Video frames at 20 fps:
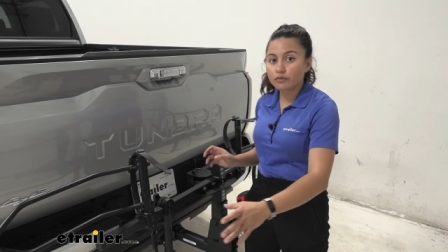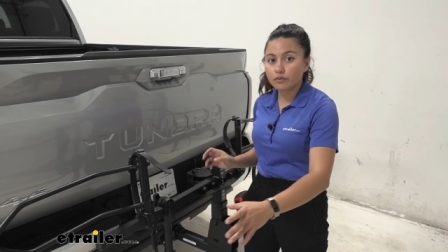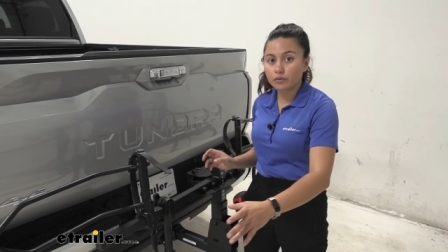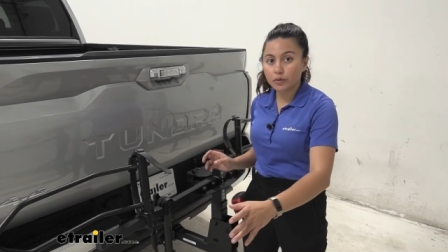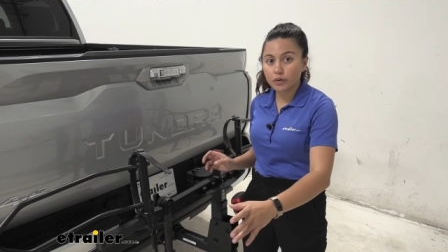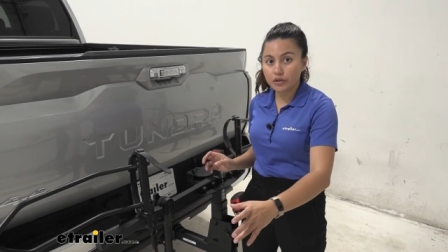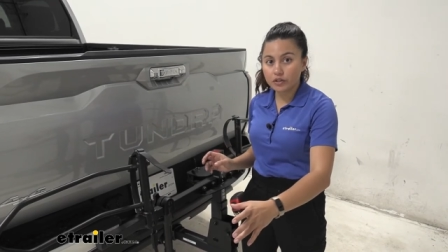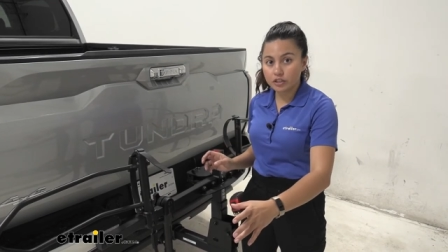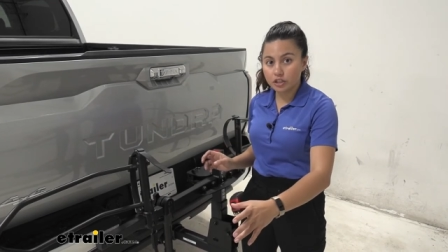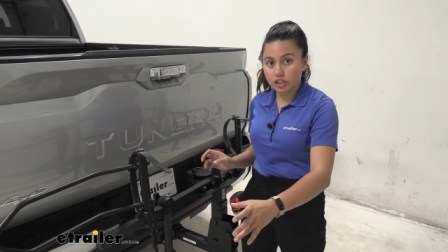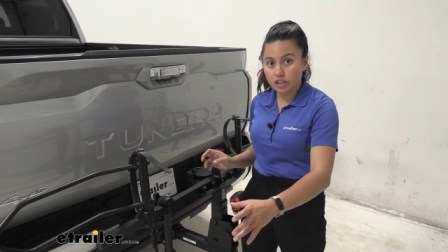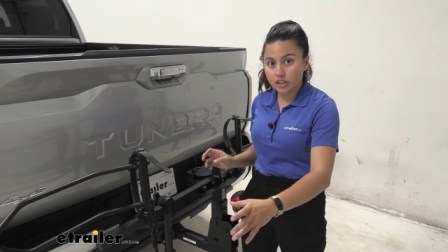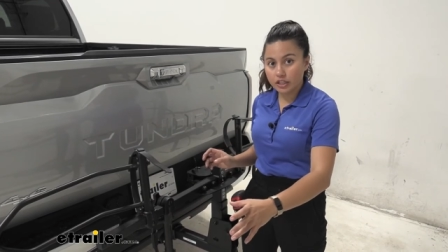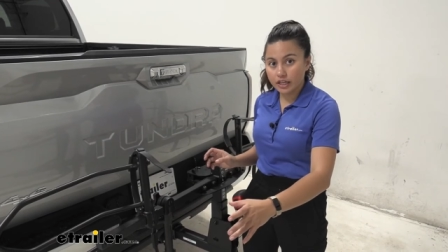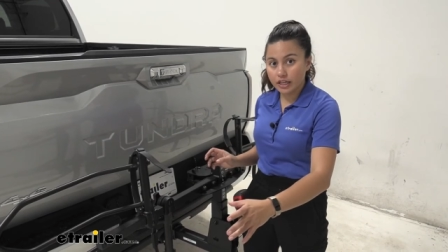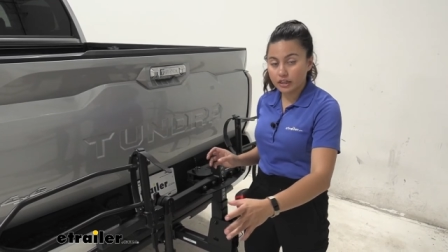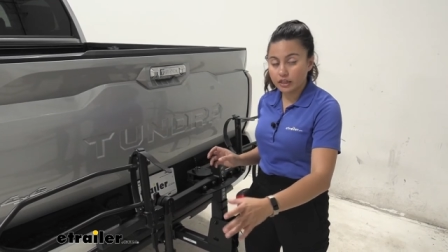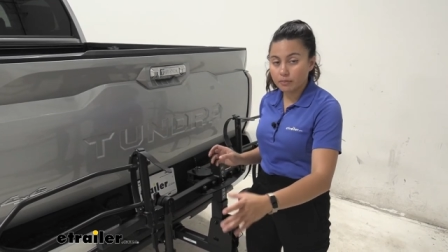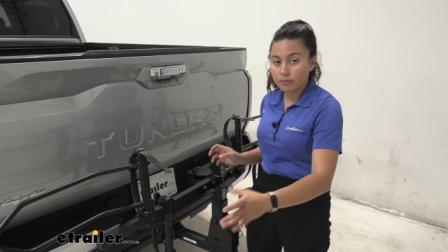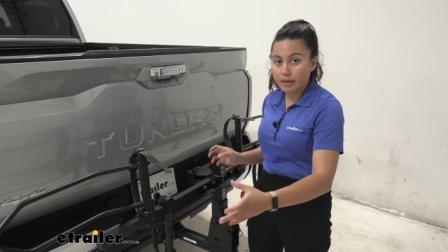and forth just to
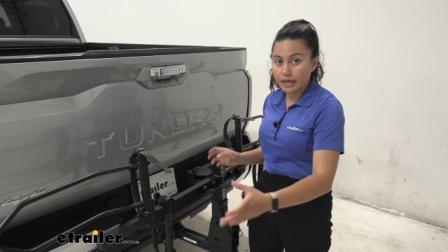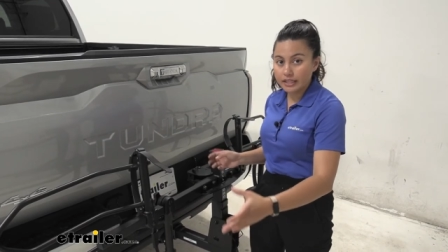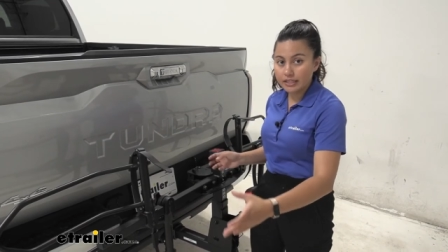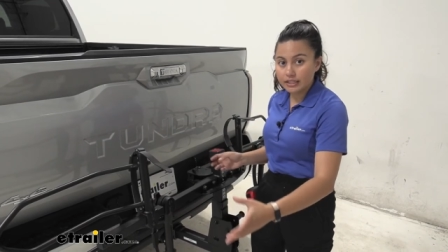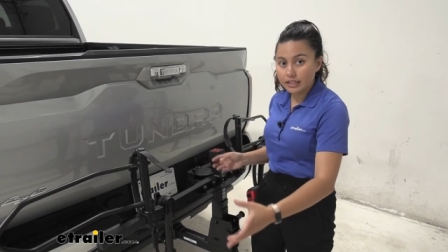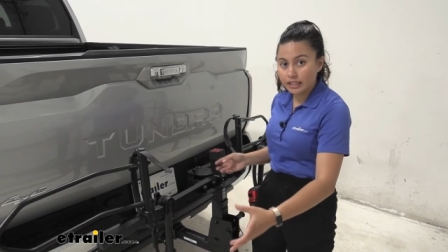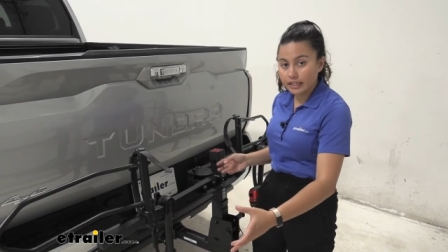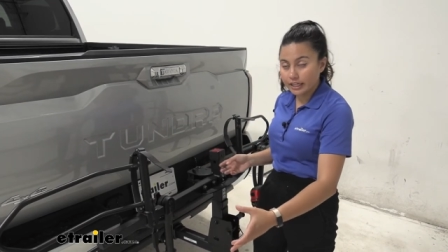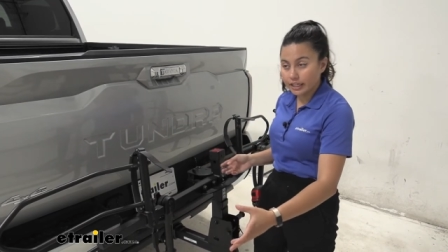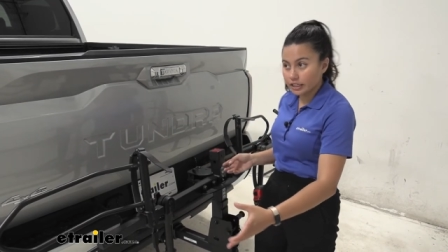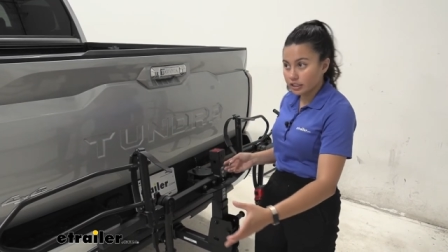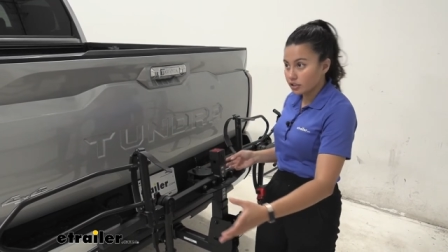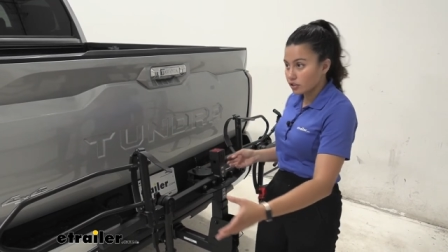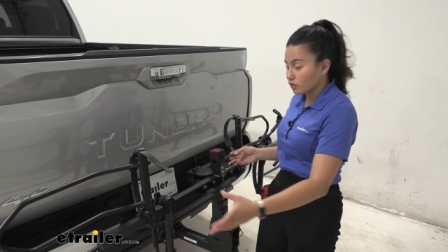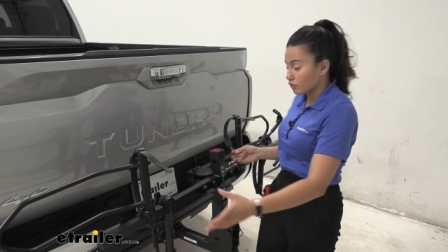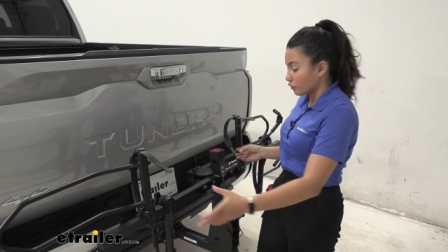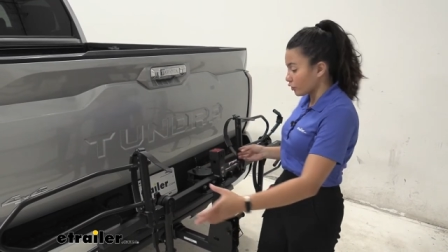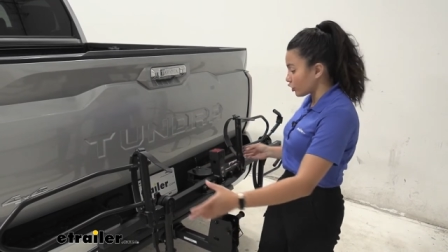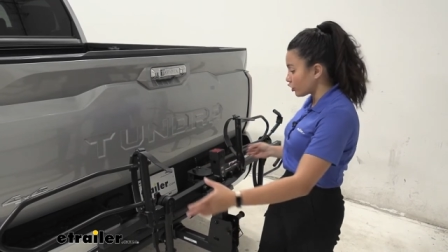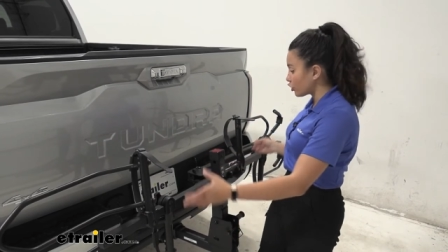get the best
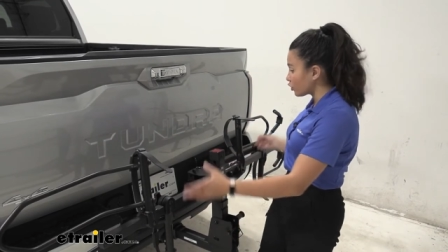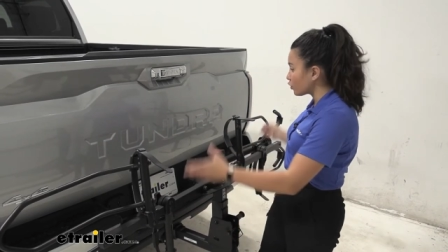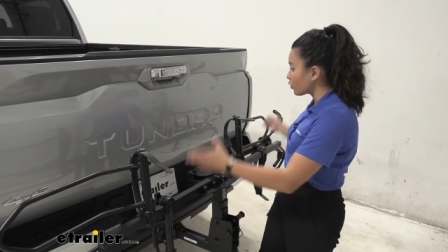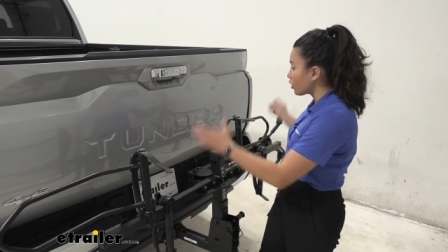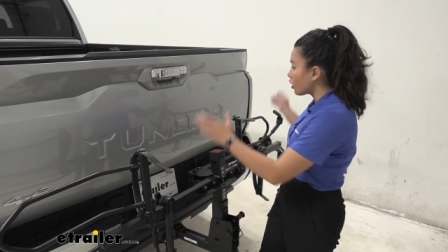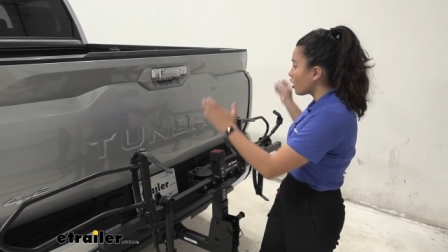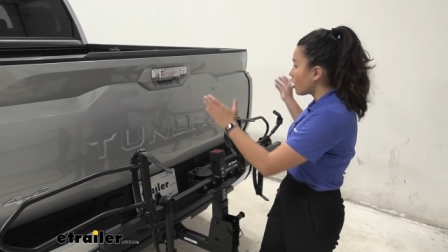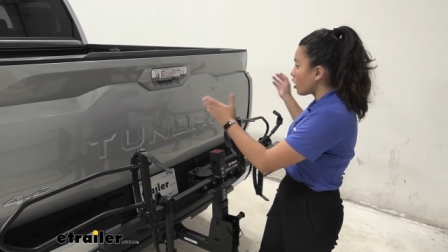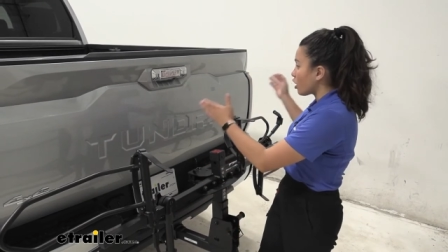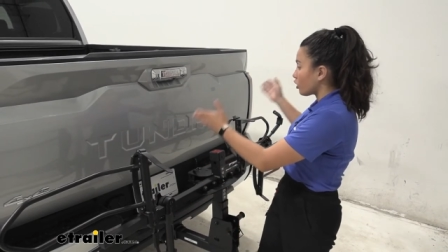clearance for you